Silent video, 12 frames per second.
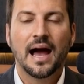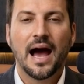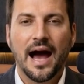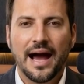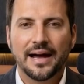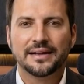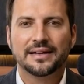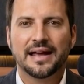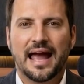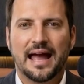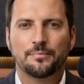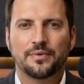higher
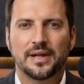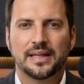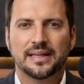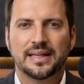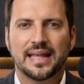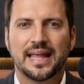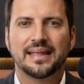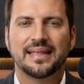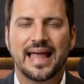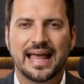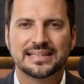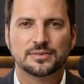cap rate, and
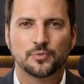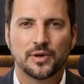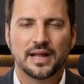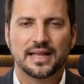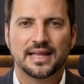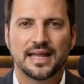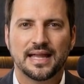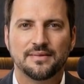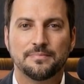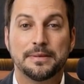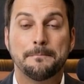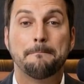that spread can
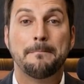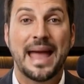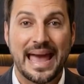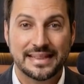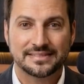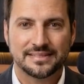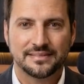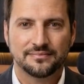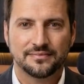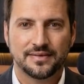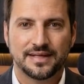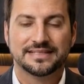be massive.
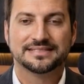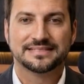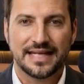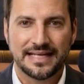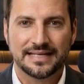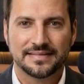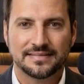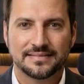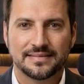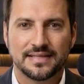Second,